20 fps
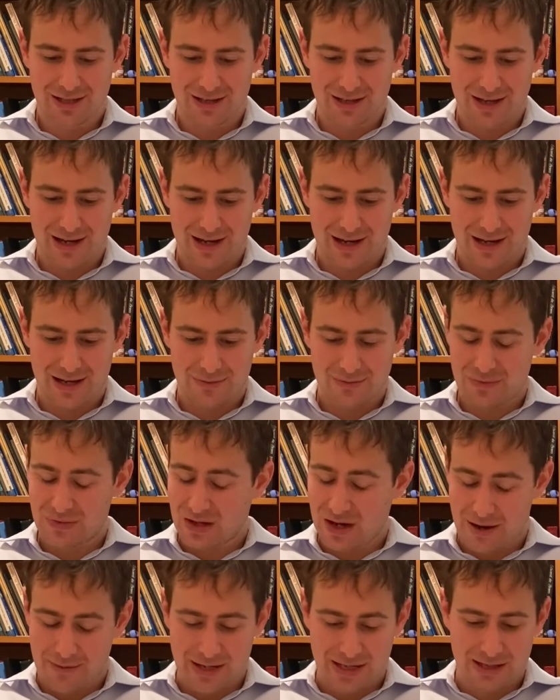
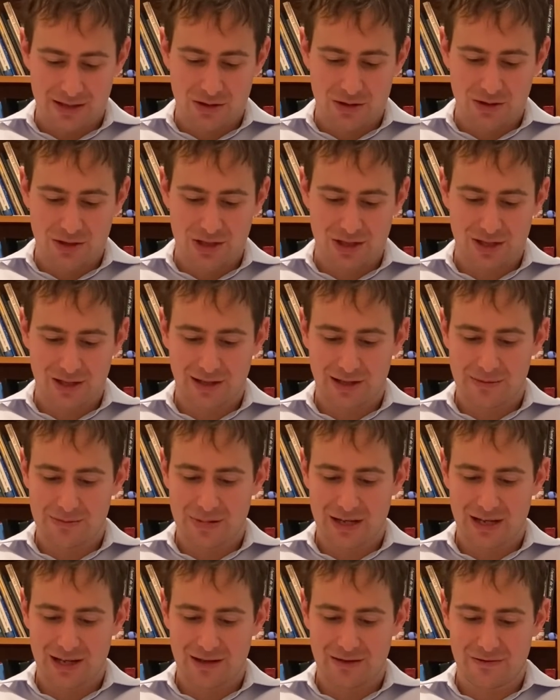It could certainly
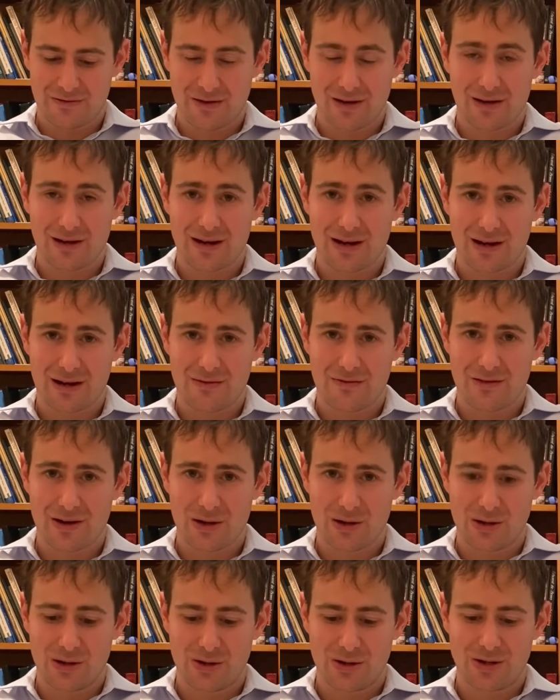be very
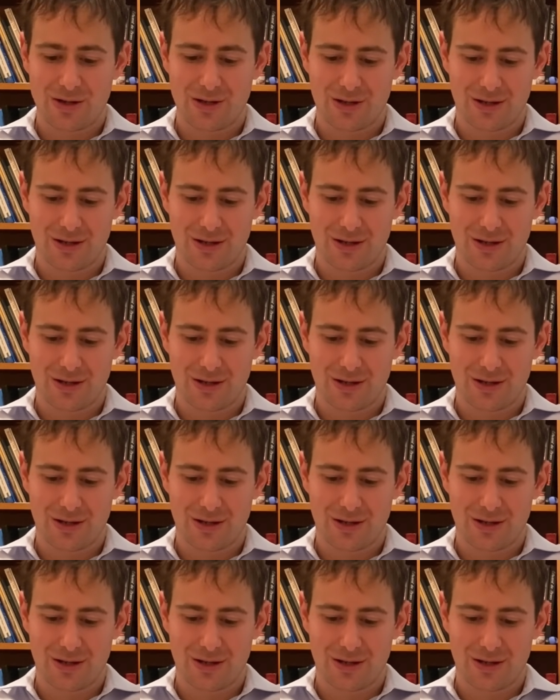undervalued.